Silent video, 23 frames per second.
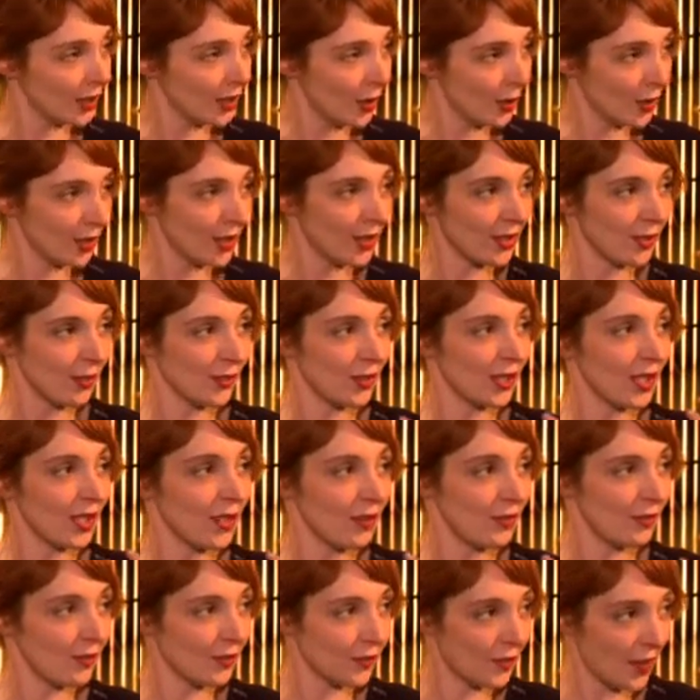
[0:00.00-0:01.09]

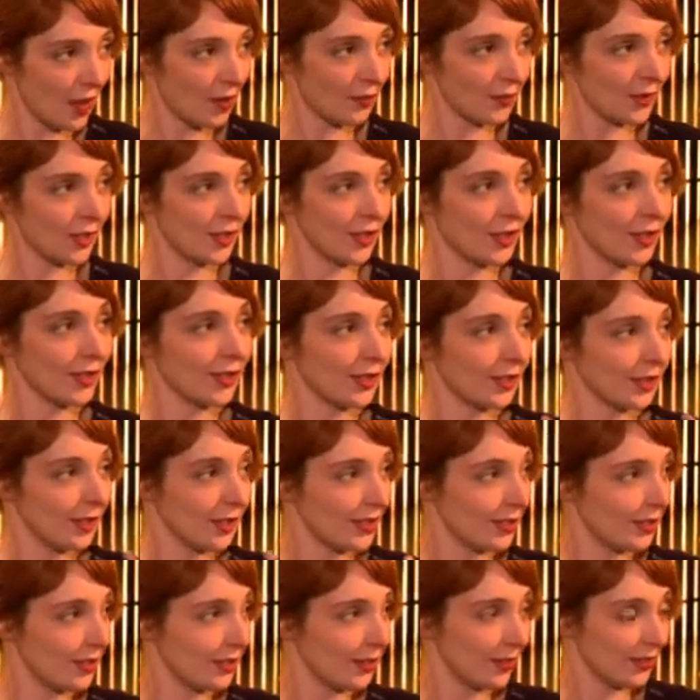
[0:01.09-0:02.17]
ordinary
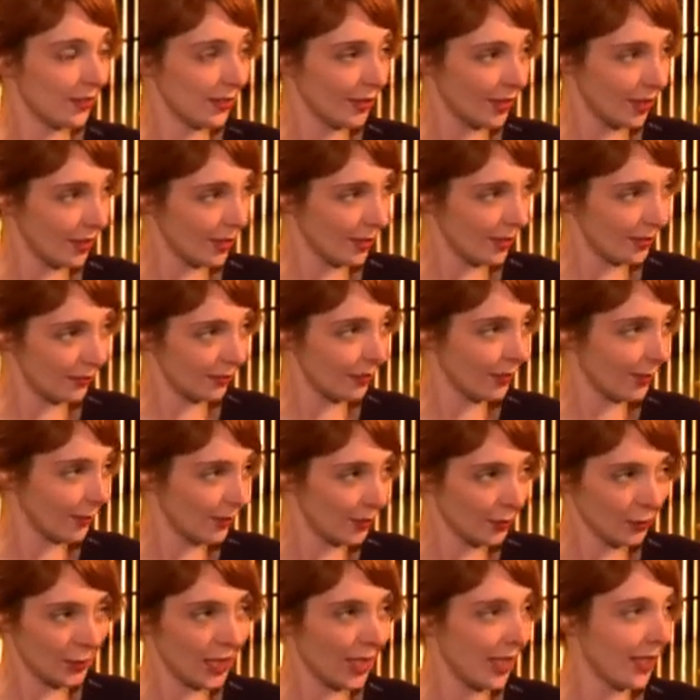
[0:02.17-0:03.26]
farmer
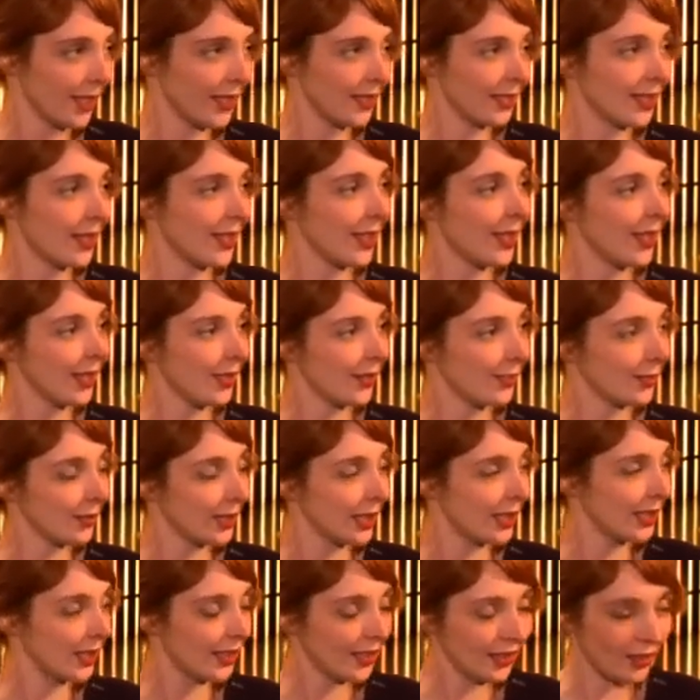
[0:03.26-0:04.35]
from Canada,
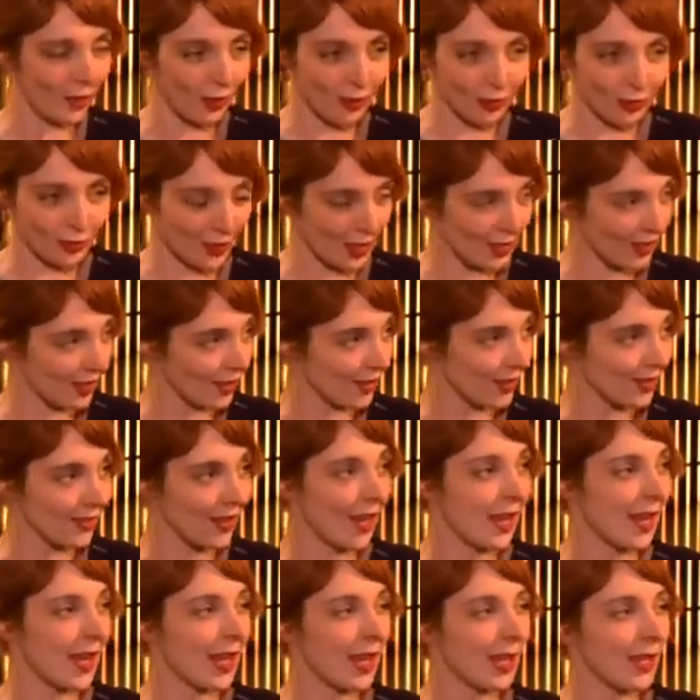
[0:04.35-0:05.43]
really all dressed the
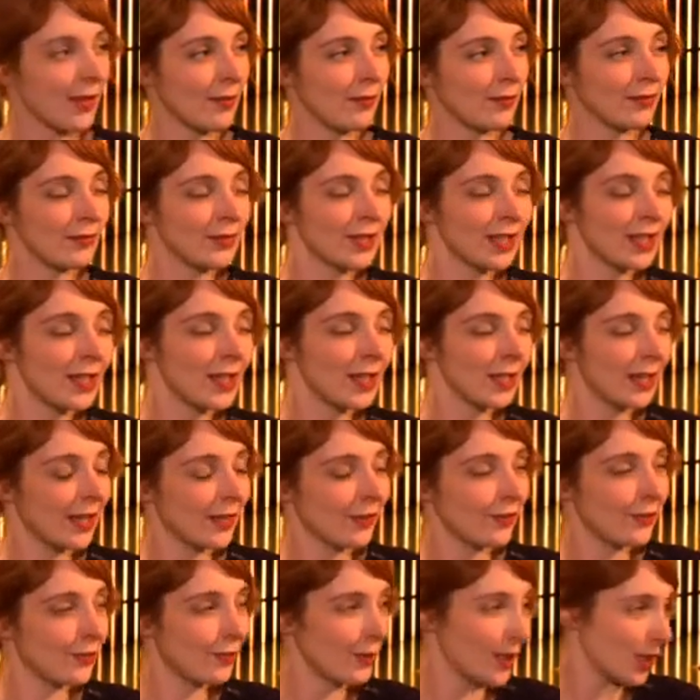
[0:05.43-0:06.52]
same,
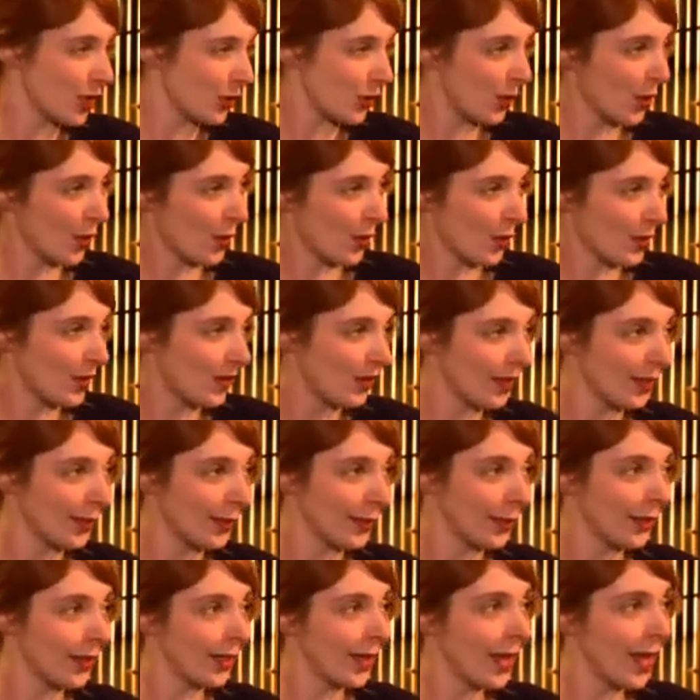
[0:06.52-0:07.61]
kind of retro
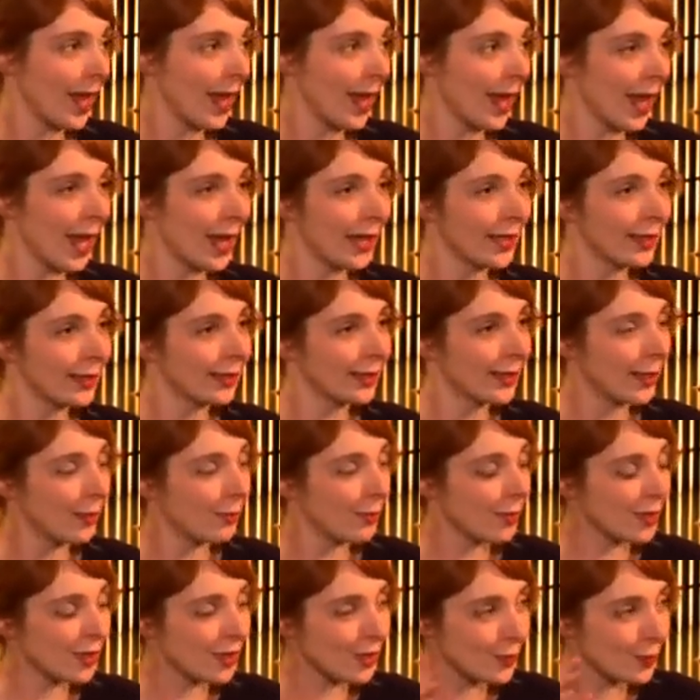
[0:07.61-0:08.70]
thing. And there
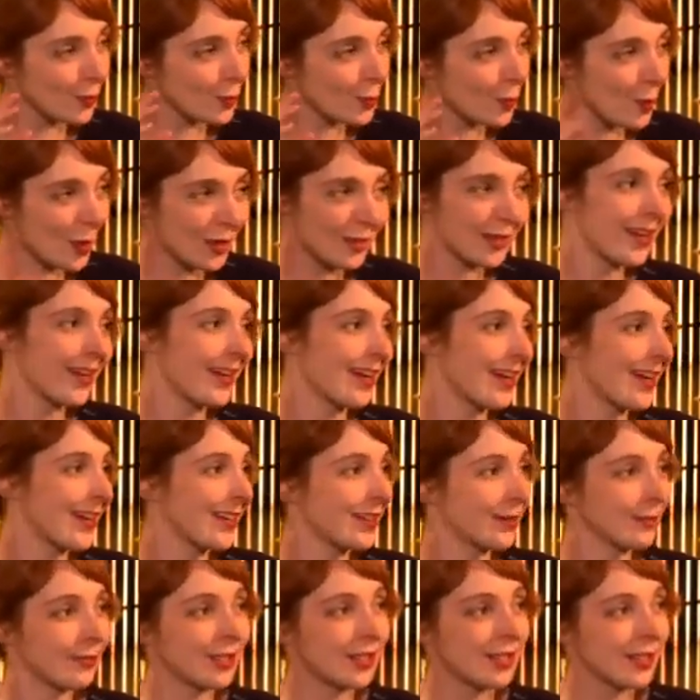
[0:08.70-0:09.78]
was one guy
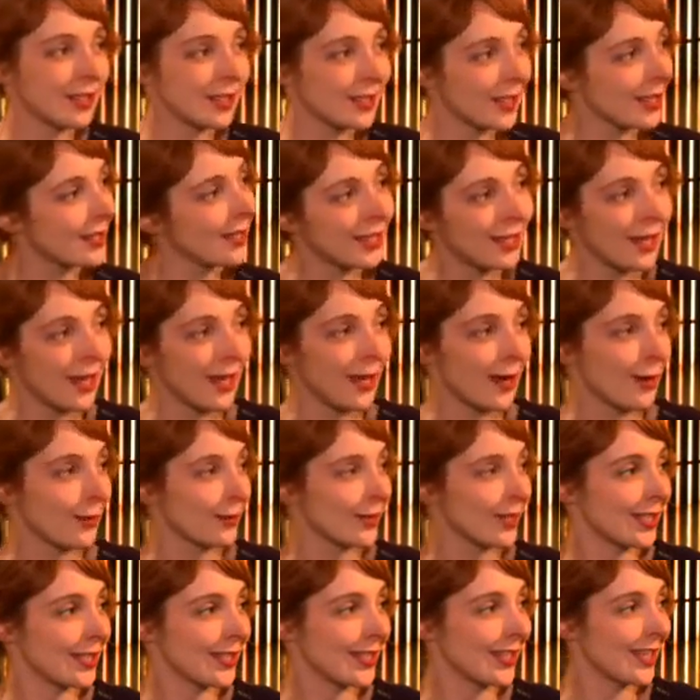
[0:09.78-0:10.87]
that was standing
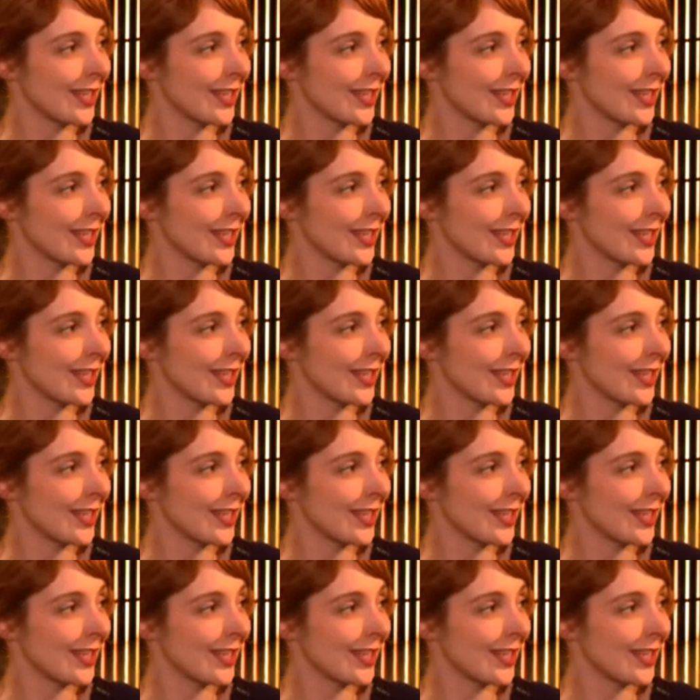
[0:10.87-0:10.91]
out,